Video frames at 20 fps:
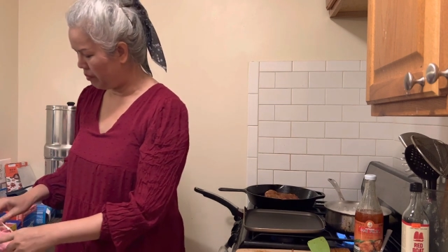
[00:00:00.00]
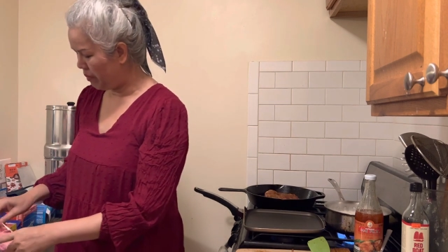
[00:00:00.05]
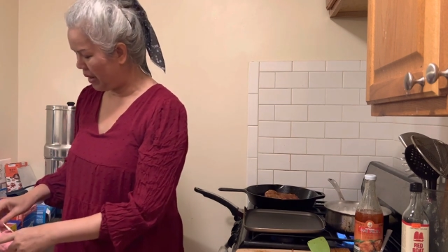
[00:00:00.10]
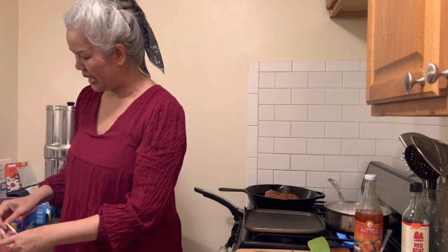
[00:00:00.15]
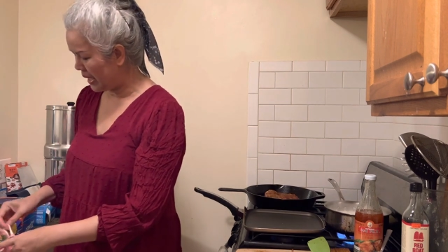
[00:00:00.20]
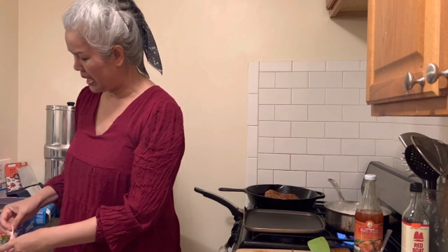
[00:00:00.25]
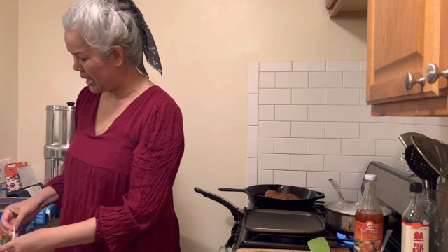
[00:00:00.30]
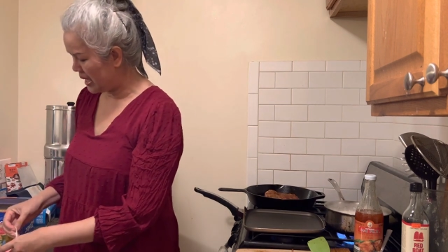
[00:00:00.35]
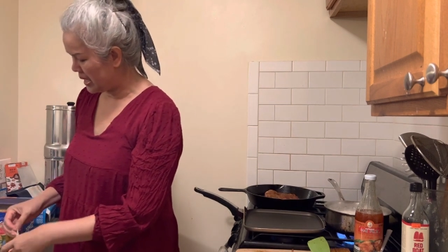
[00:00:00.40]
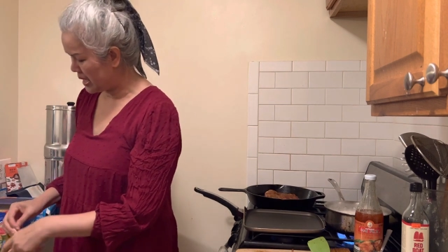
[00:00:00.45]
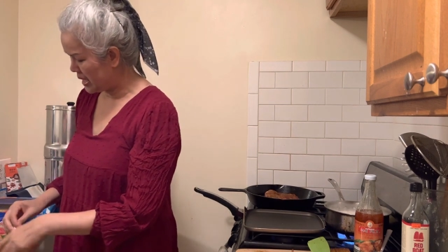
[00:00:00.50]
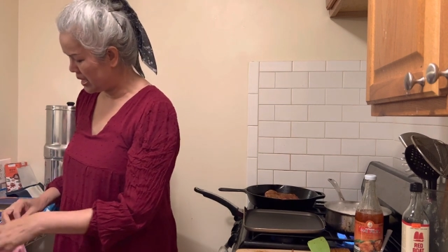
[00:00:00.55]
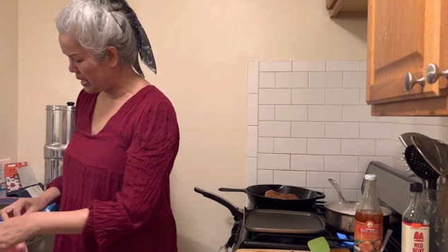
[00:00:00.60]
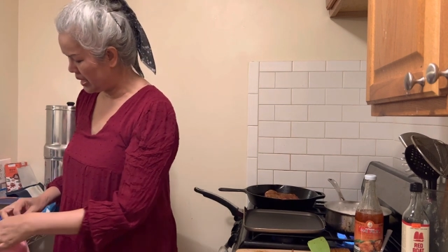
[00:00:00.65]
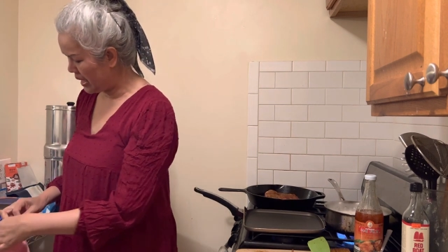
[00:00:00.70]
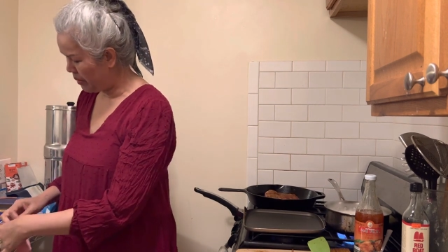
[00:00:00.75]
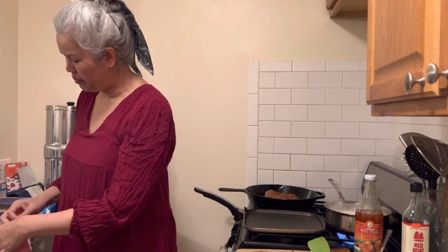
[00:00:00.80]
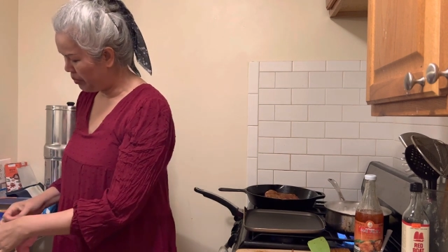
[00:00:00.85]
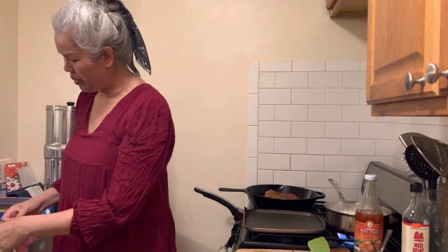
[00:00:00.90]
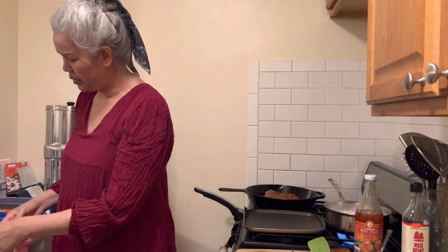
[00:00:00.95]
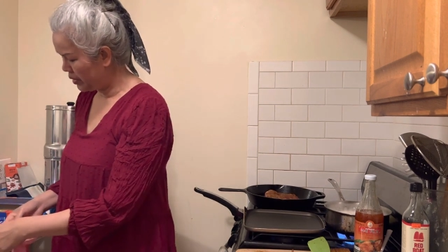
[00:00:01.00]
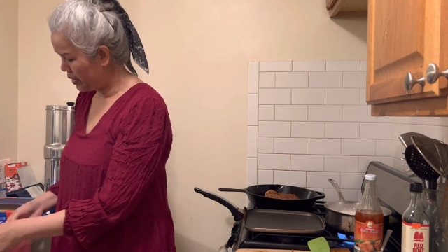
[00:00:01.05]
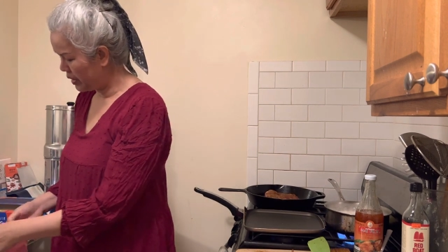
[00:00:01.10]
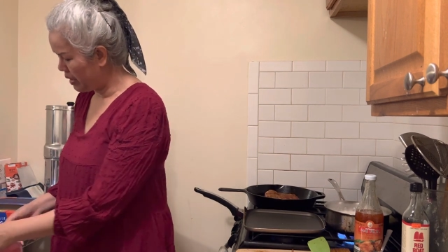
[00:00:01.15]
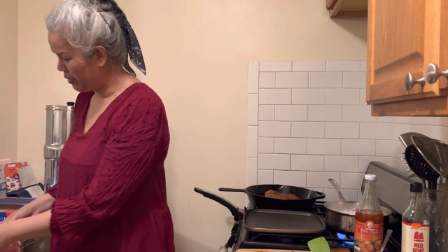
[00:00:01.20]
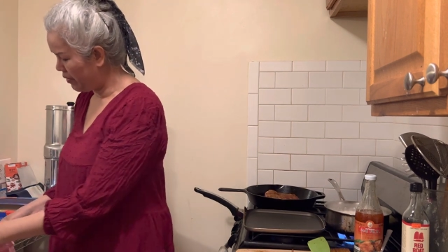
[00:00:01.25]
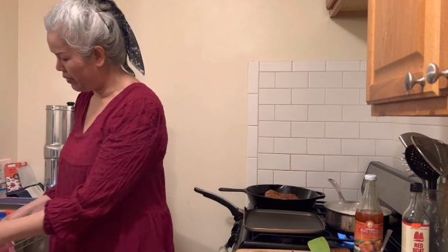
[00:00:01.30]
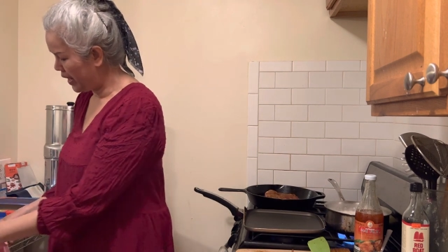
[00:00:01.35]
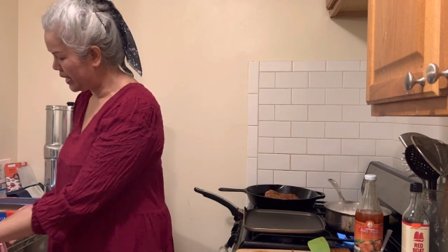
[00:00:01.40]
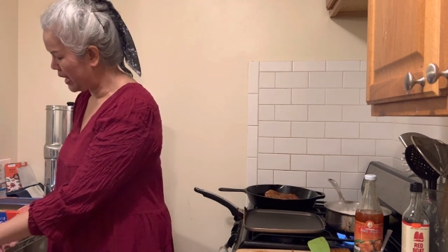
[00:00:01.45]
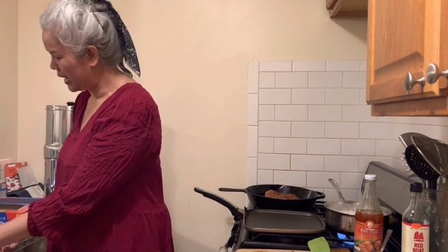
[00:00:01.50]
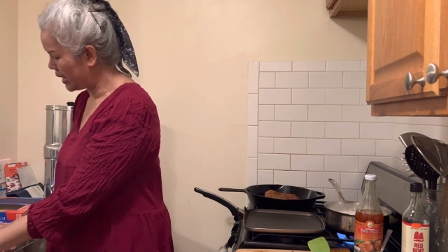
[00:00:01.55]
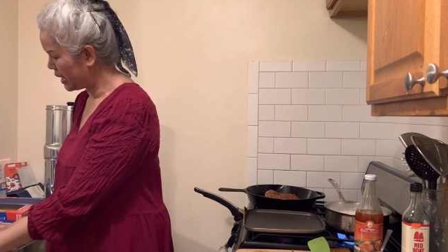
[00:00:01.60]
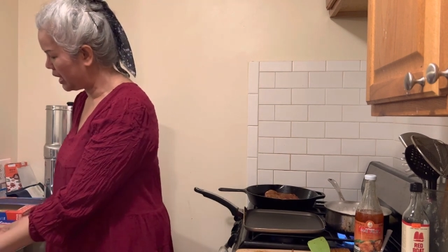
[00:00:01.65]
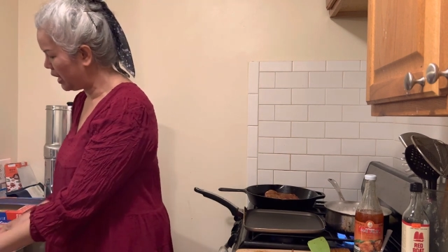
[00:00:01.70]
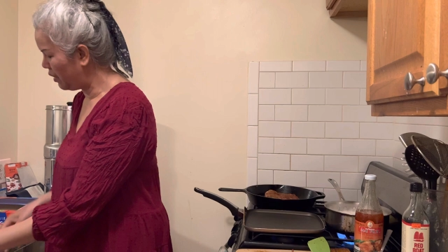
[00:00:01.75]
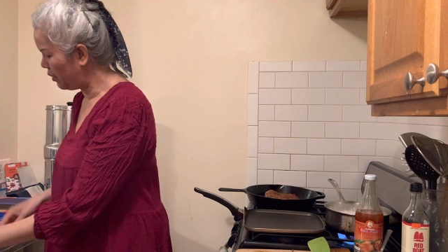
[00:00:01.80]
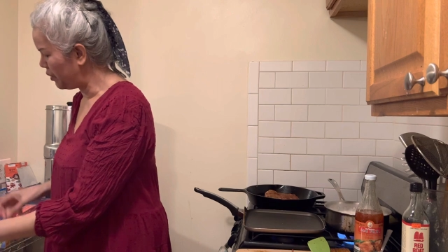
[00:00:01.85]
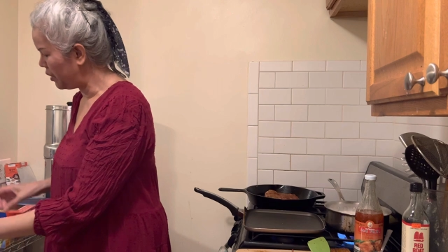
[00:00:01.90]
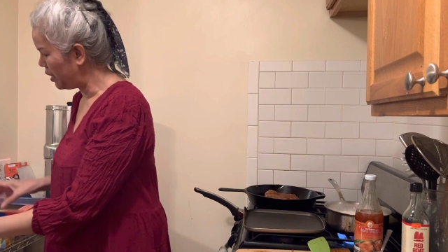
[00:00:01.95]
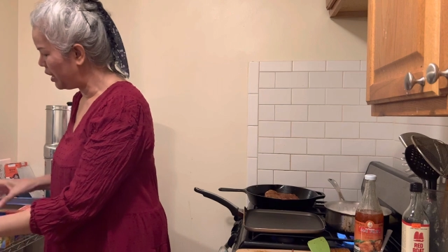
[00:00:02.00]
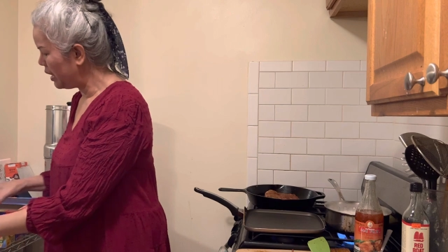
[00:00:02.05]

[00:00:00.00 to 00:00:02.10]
But this, they, the way they cook,